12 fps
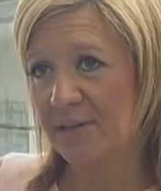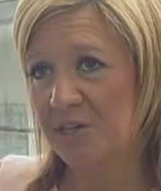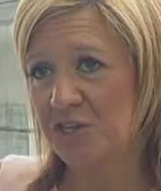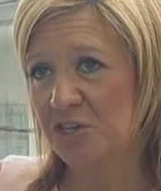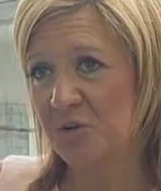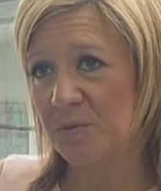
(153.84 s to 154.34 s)
an
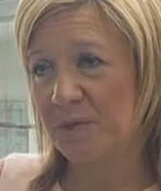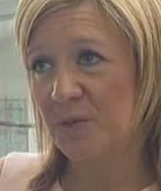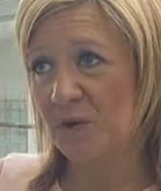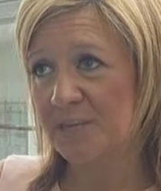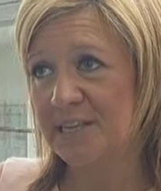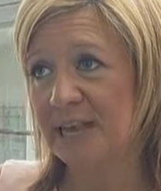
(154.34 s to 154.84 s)
issue with
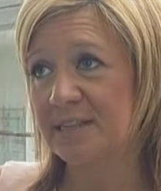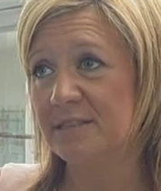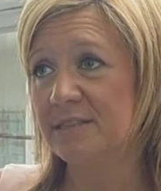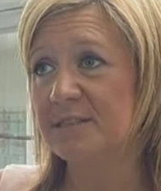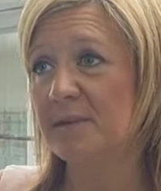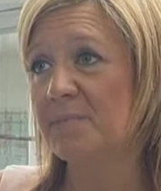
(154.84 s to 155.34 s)

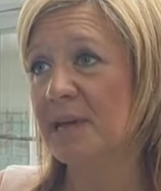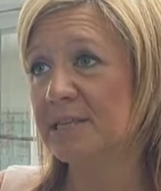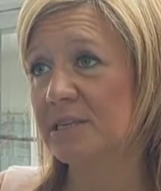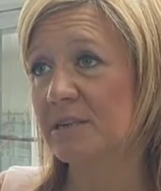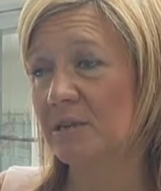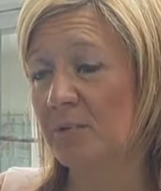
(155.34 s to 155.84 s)
non-attendance at
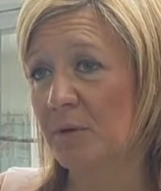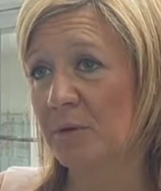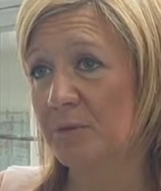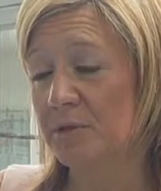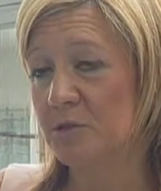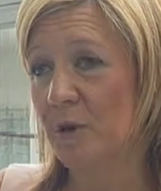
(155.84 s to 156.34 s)
medical
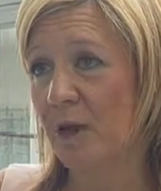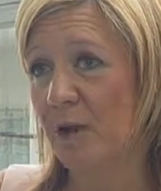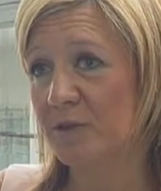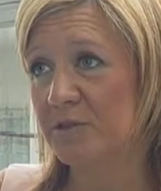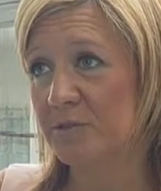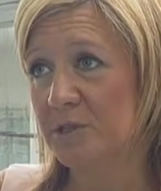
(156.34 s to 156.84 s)
appointments quite
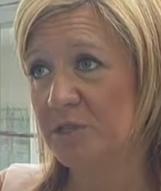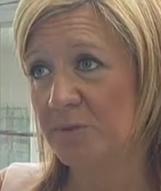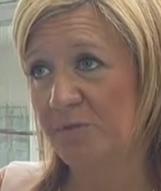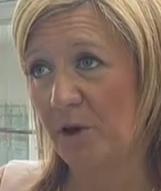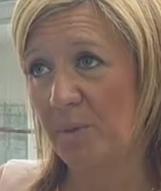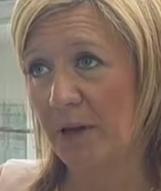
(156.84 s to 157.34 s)
often with some
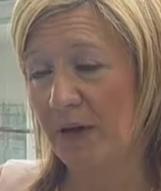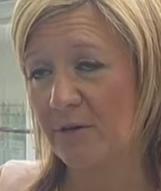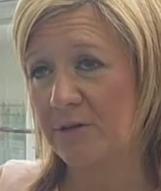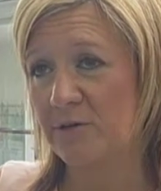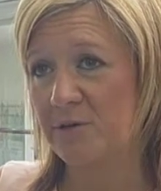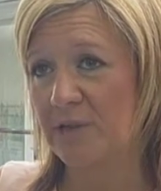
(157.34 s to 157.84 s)
of our
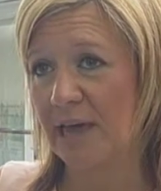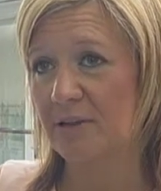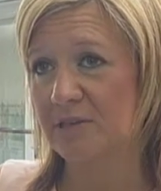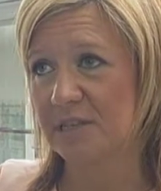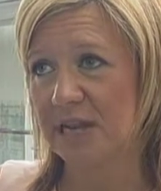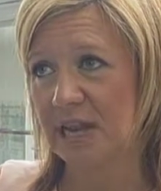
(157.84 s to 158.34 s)
parents with
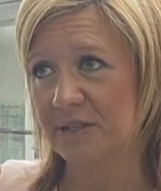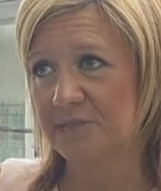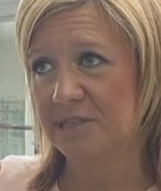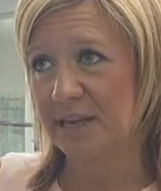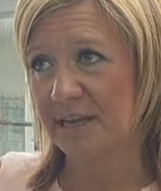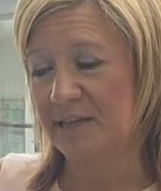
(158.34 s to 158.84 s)
chaotic
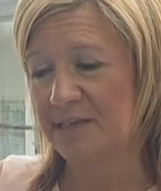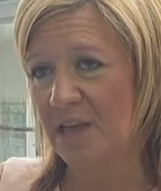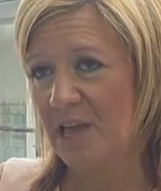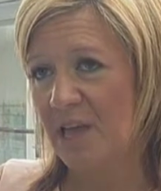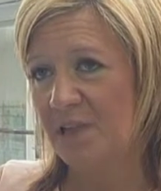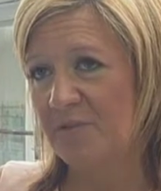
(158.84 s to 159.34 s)
lifestyles.
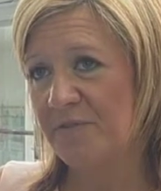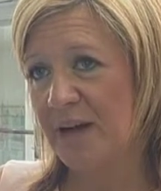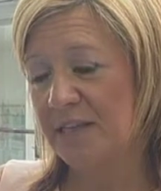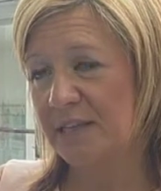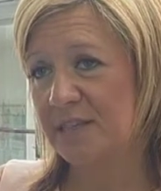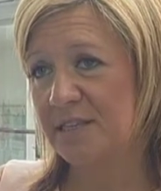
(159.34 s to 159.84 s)
The
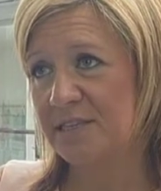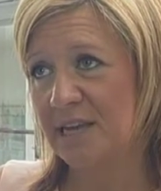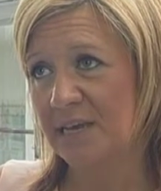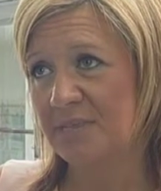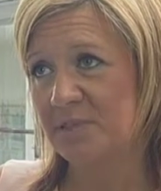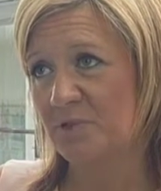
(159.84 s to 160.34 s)
fact that these
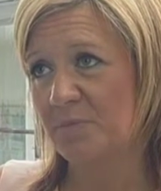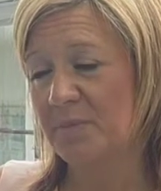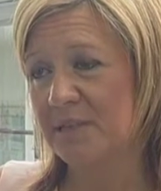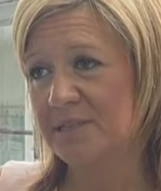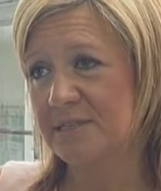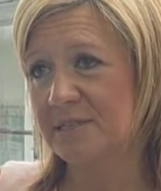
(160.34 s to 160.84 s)
tests are
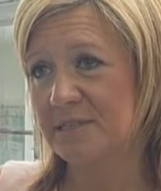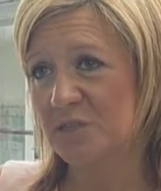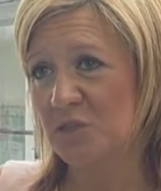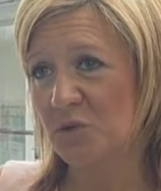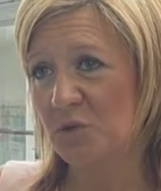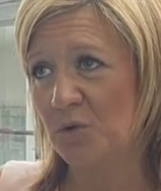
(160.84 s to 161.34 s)
administered in
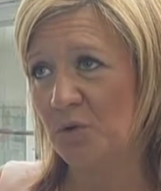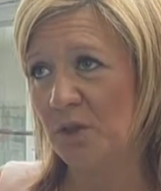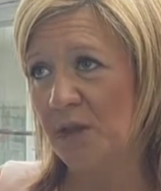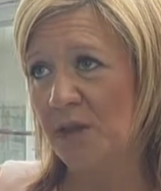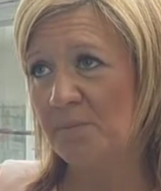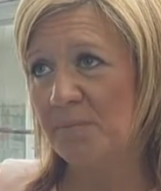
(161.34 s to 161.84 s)
school
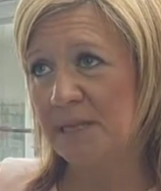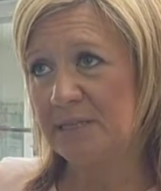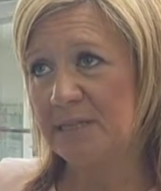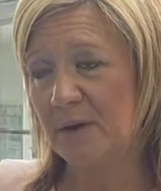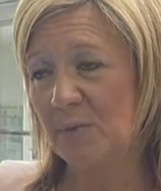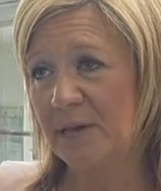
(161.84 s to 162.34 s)

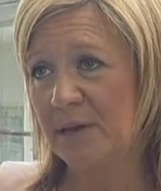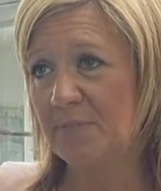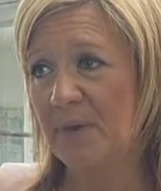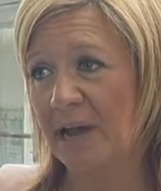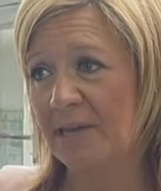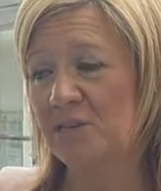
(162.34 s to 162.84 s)
means that we can
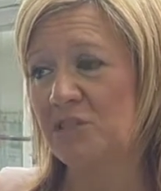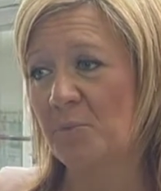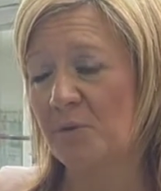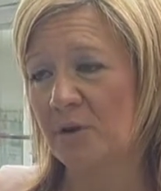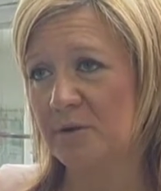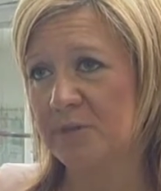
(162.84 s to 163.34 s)
manage
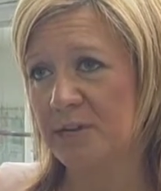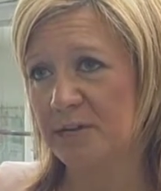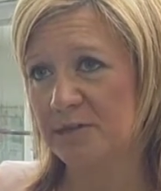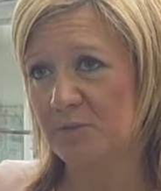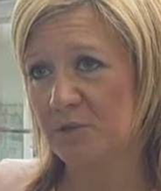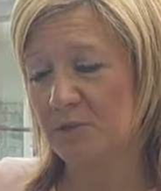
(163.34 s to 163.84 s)
that
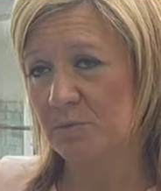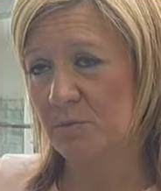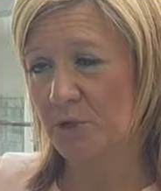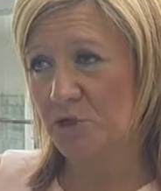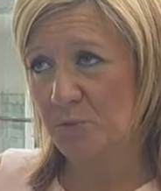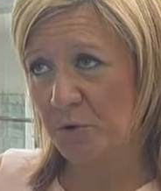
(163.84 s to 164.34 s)
process
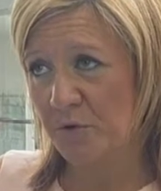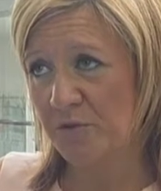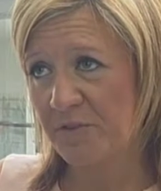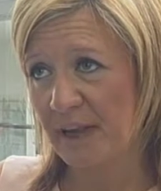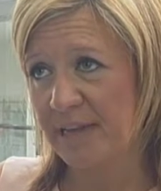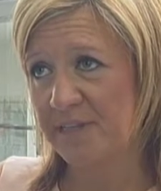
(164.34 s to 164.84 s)
much more
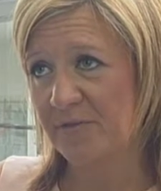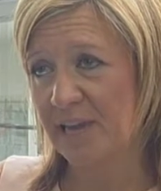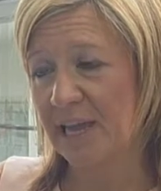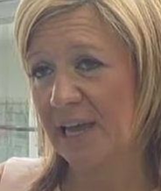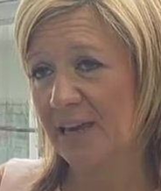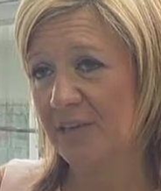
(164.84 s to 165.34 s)

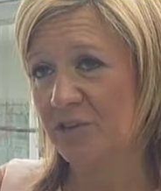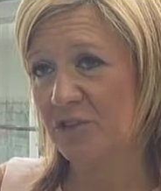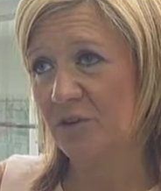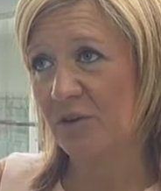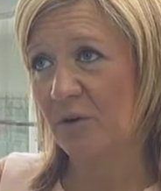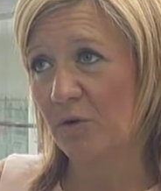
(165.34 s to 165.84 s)
effectively and
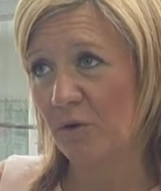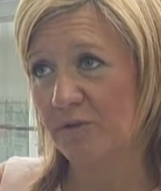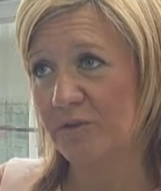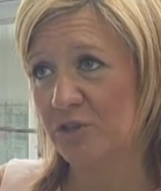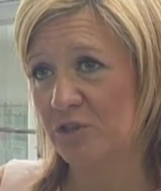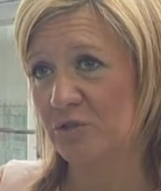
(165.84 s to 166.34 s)
ensure that all
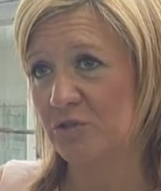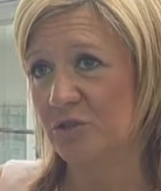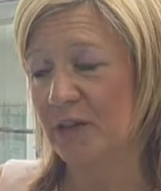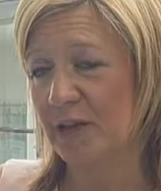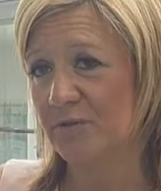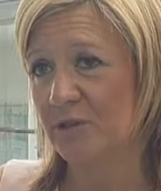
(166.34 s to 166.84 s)
of the
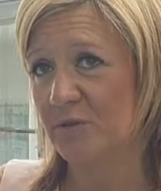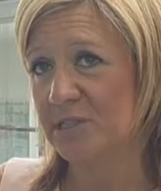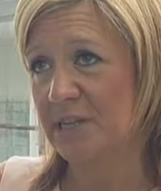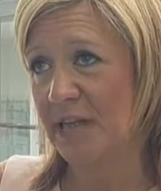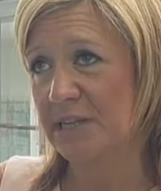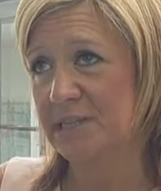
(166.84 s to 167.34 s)
children have those
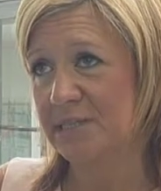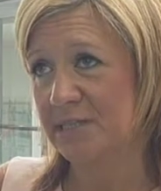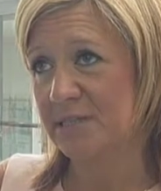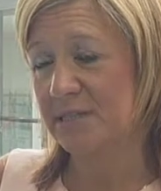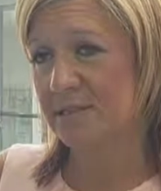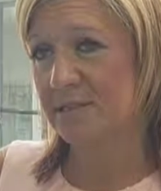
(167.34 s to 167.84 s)
tests.